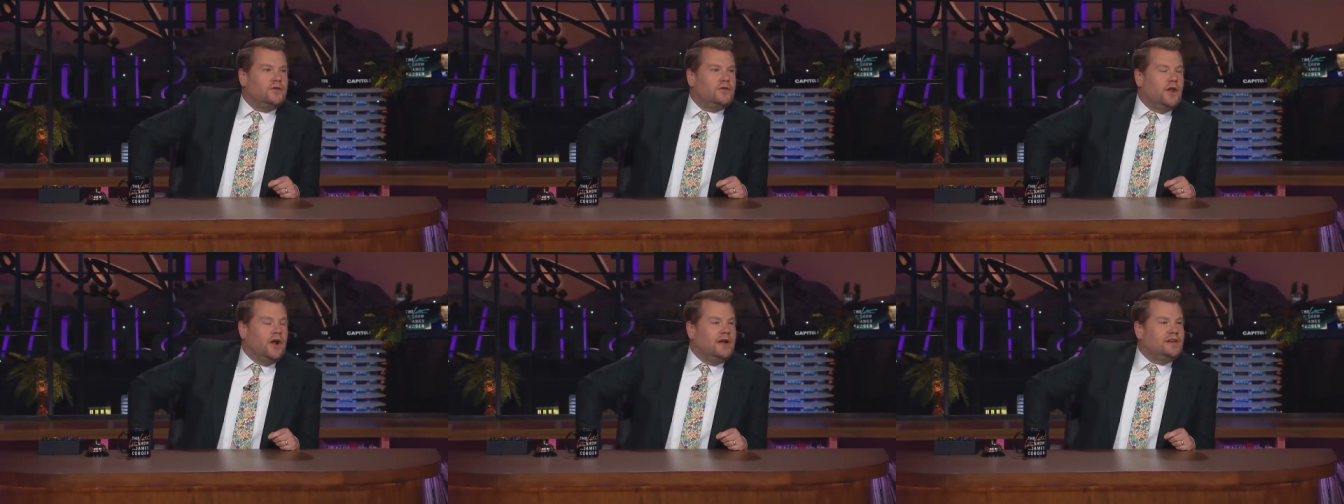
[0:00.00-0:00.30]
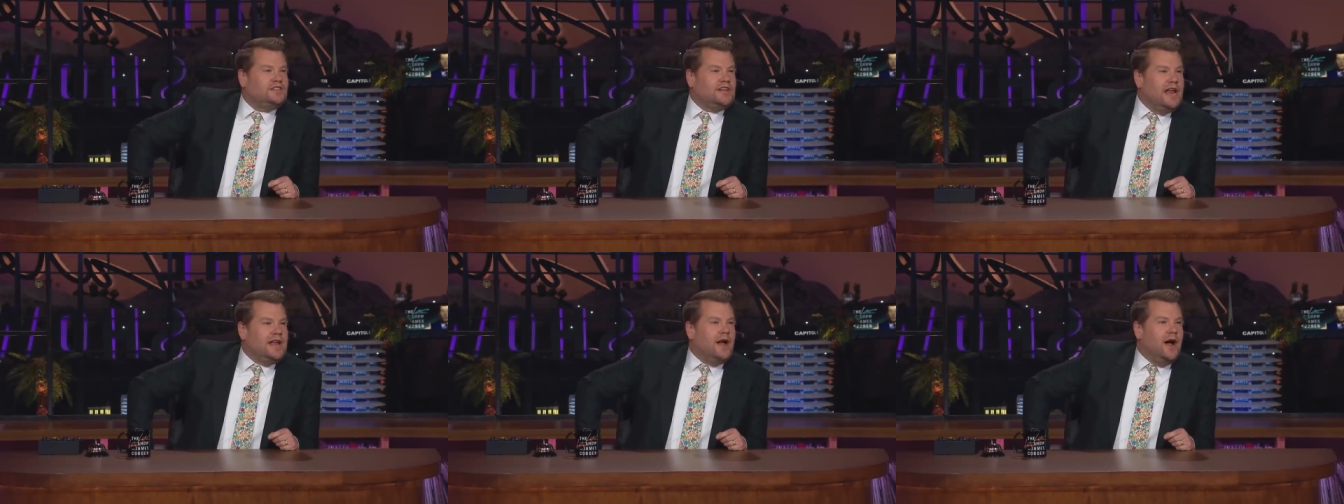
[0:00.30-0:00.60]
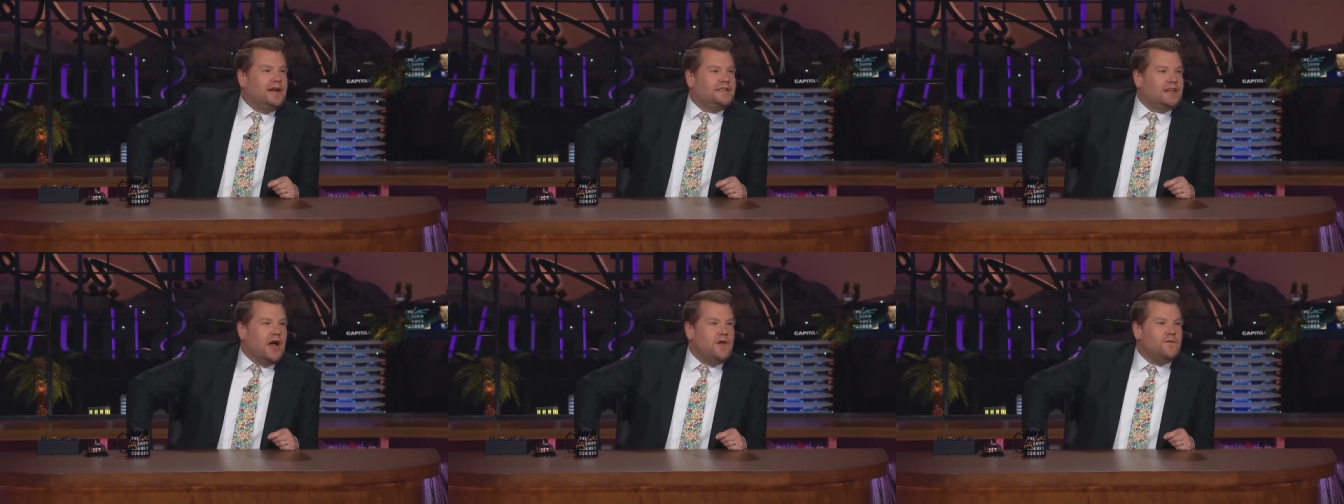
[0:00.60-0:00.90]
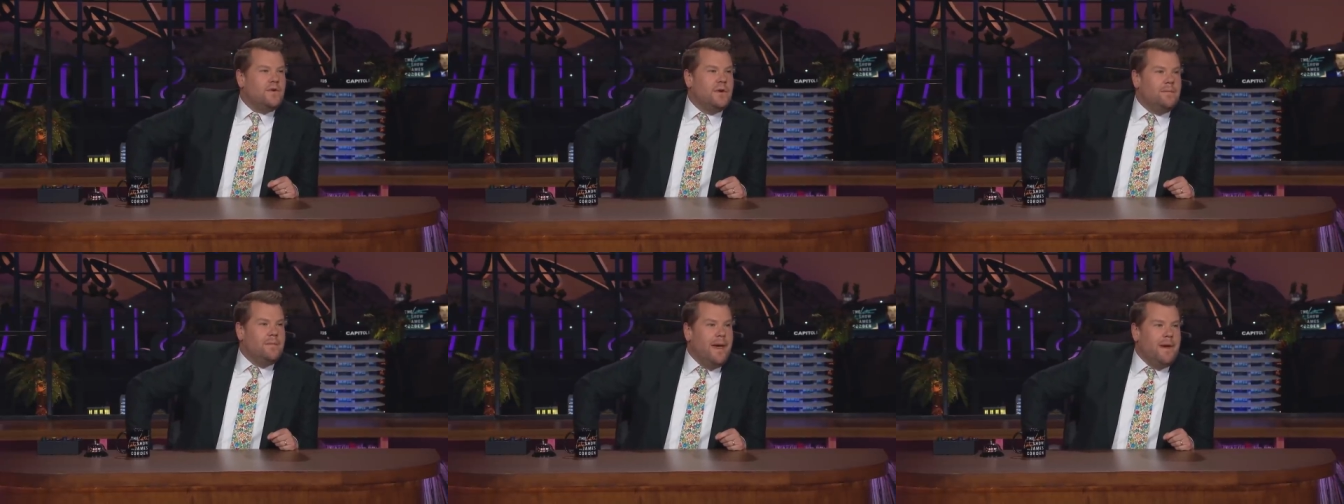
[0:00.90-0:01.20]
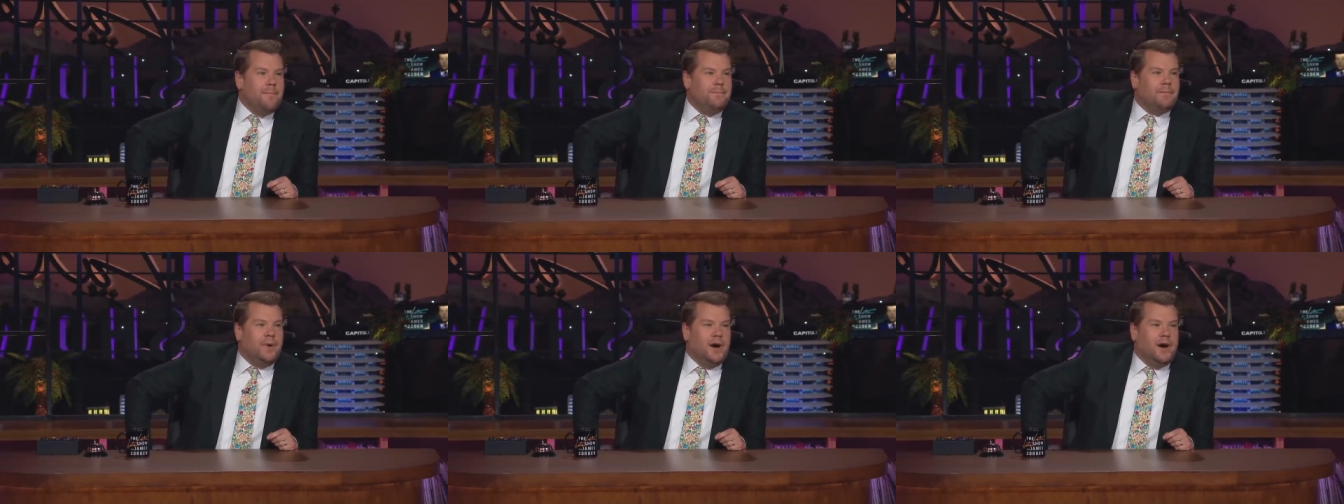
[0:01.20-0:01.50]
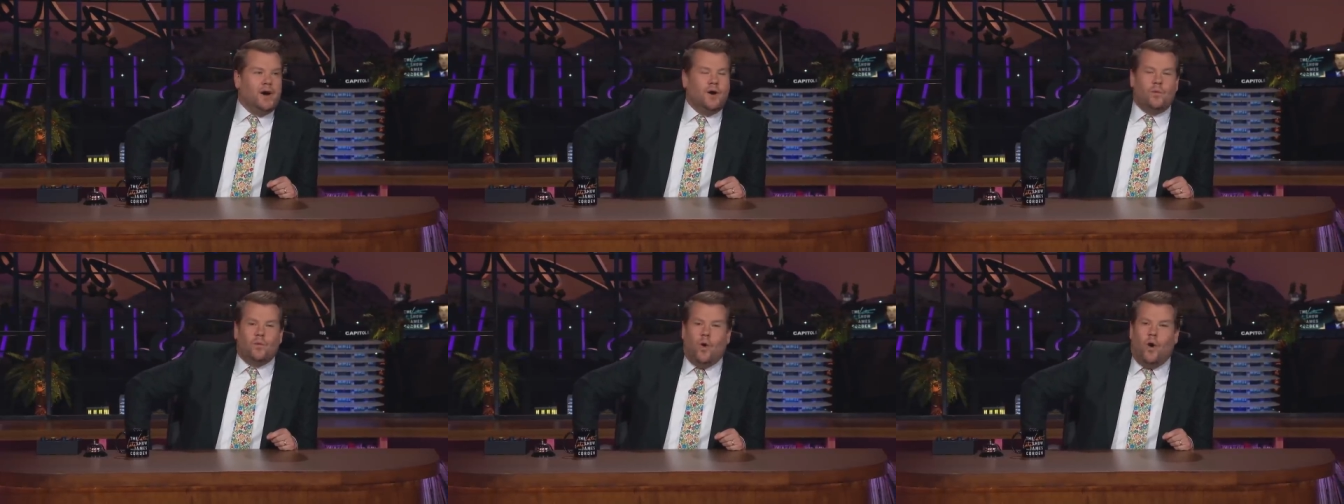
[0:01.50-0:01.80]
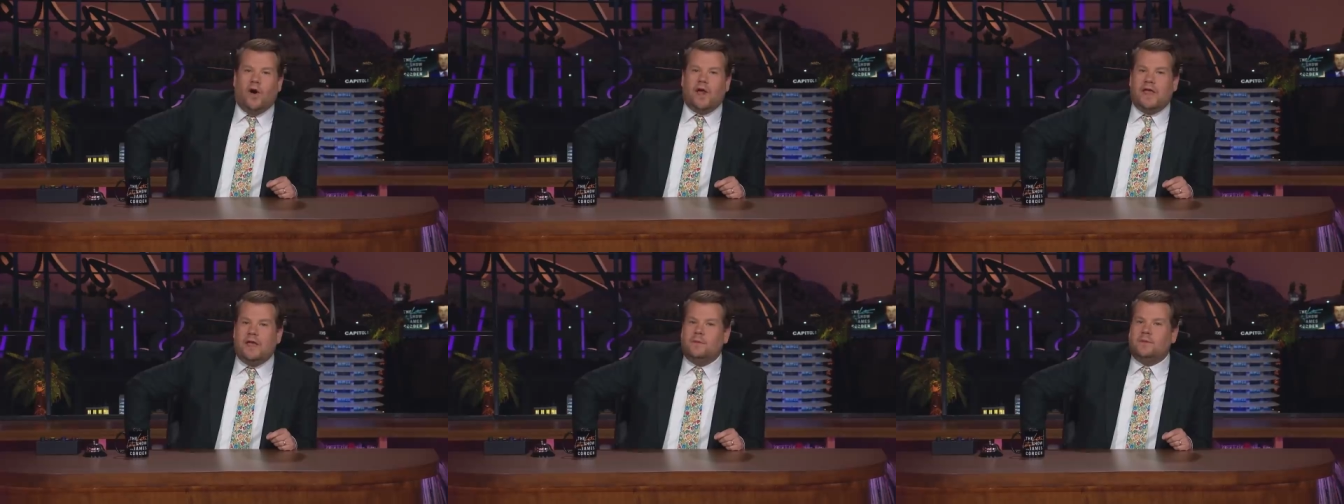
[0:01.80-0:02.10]
that I, gen- I don't remember
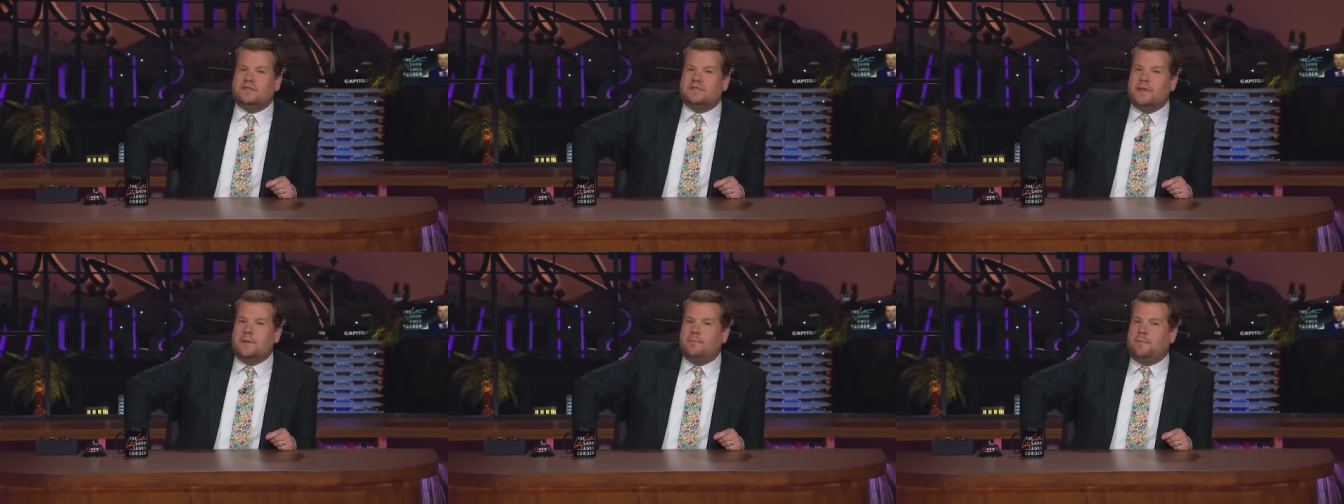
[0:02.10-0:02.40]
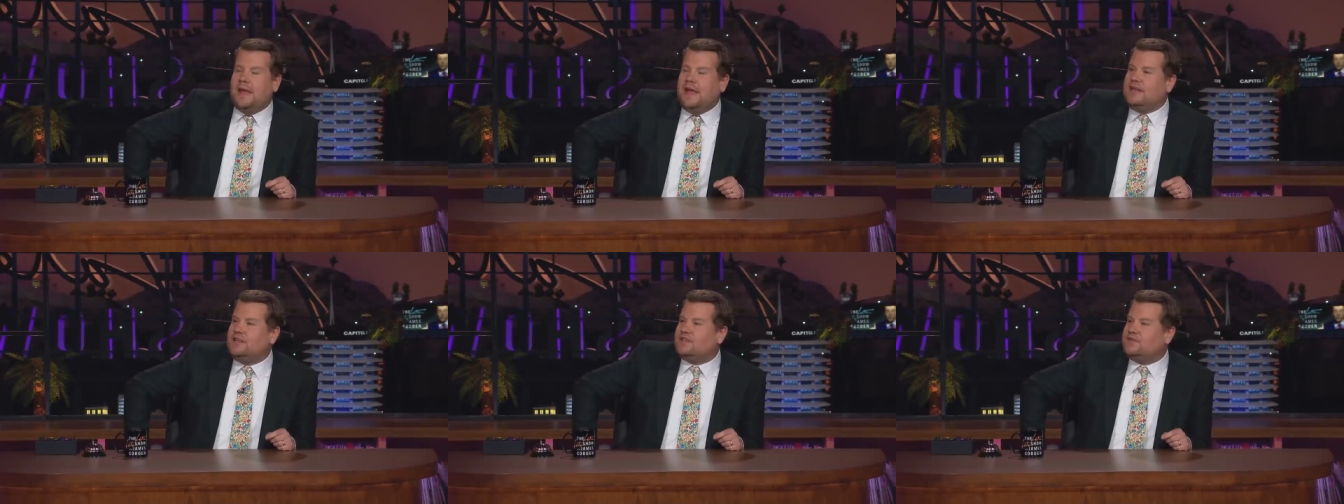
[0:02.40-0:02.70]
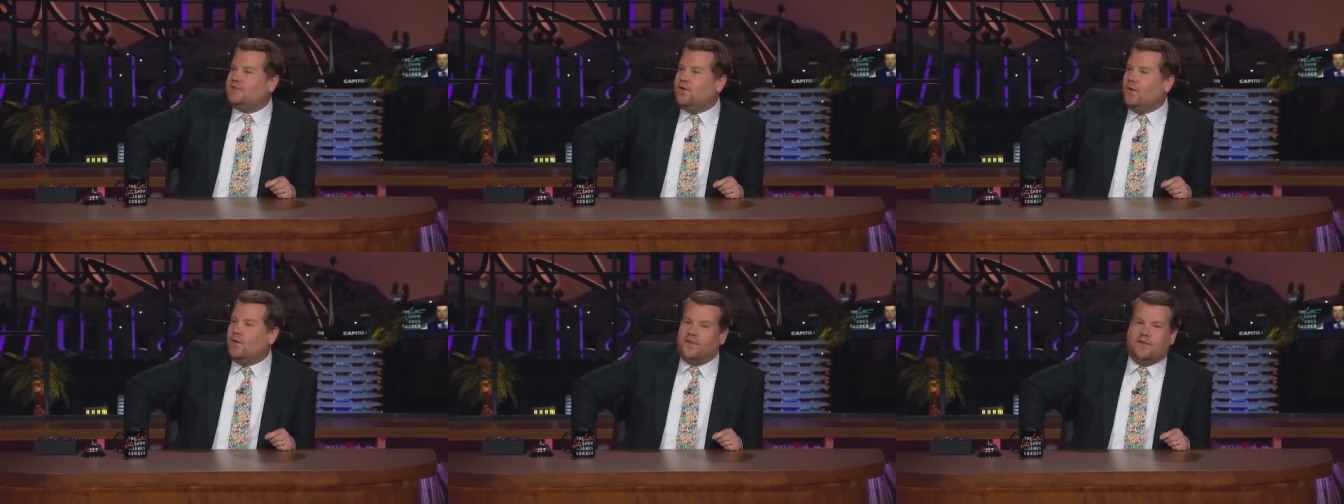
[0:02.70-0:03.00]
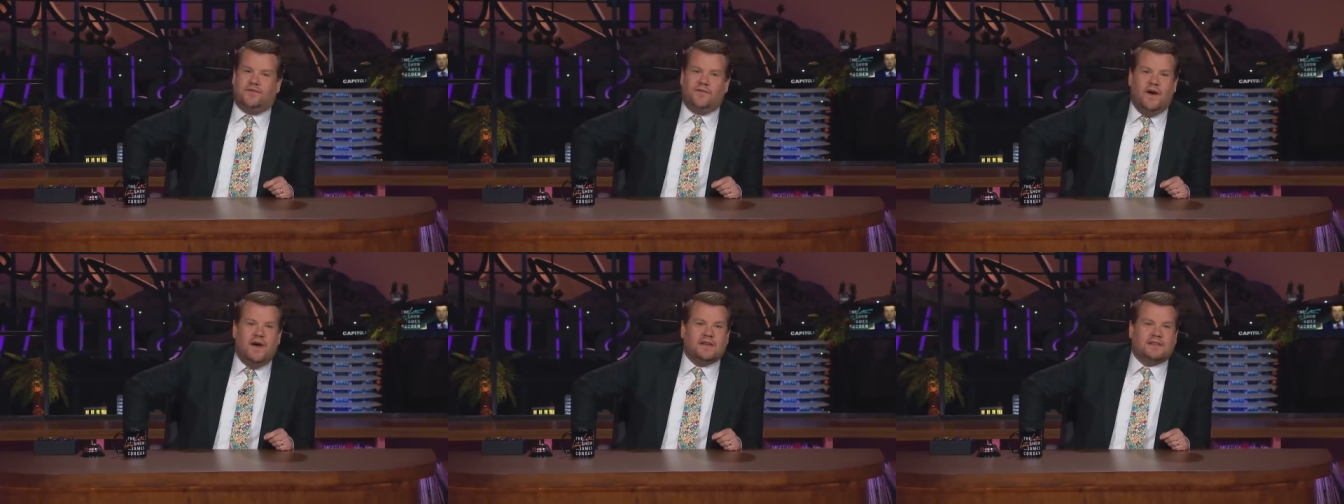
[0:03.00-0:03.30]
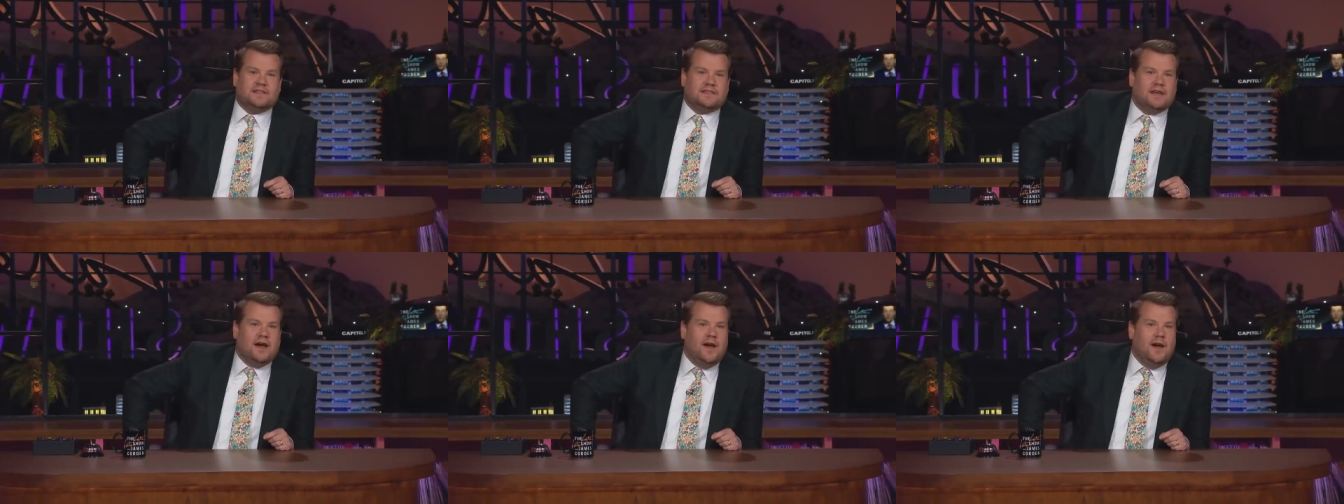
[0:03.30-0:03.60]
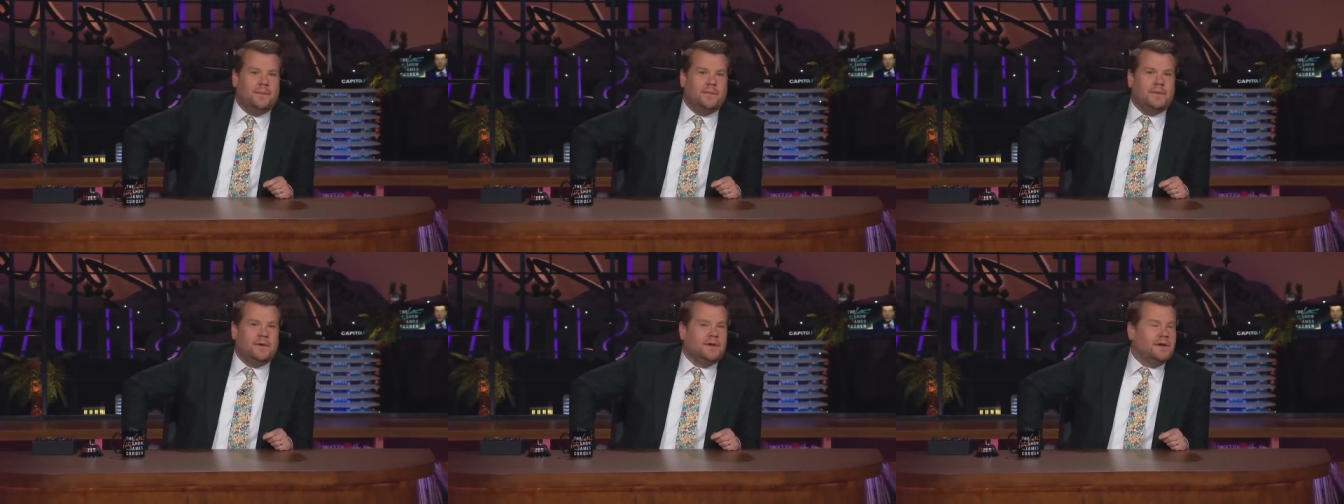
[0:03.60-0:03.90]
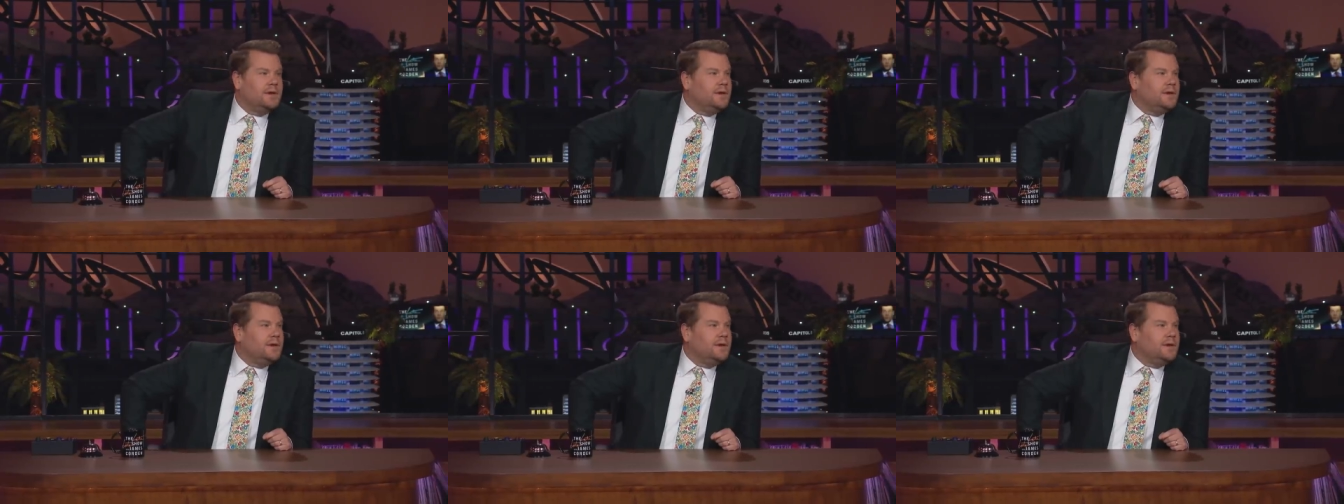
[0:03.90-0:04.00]
what he was impeached for the first time.